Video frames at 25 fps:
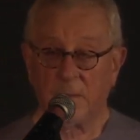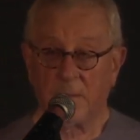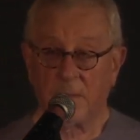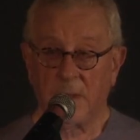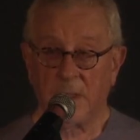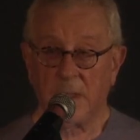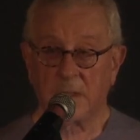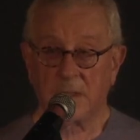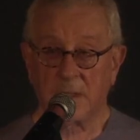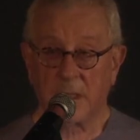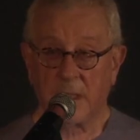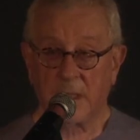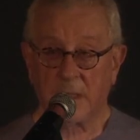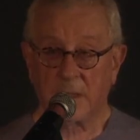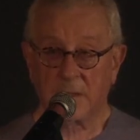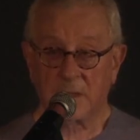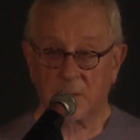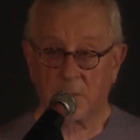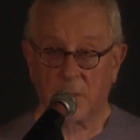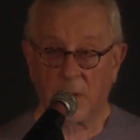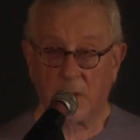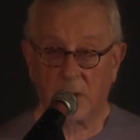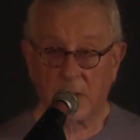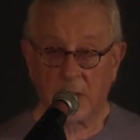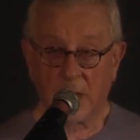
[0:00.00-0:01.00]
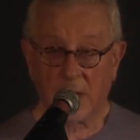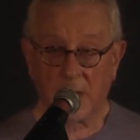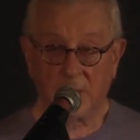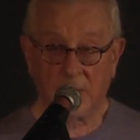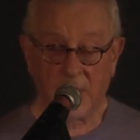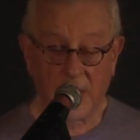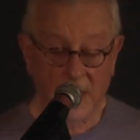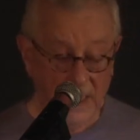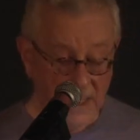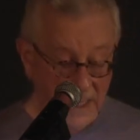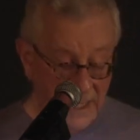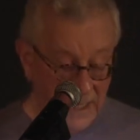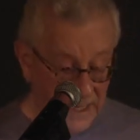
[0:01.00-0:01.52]
BJ, spoke up
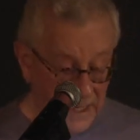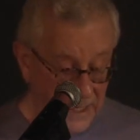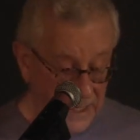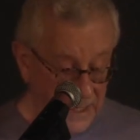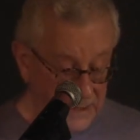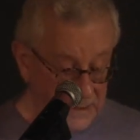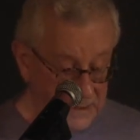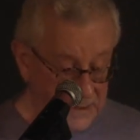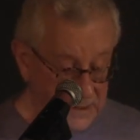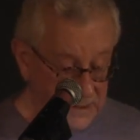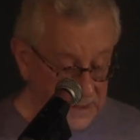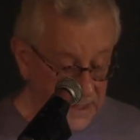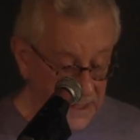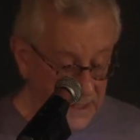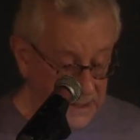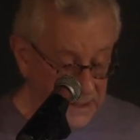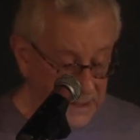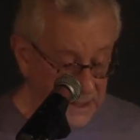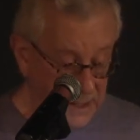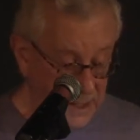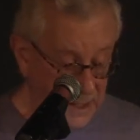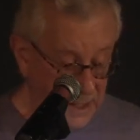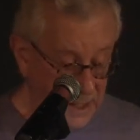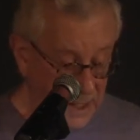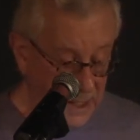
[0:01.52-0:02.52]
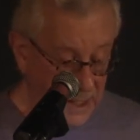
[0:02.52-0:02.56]
and said,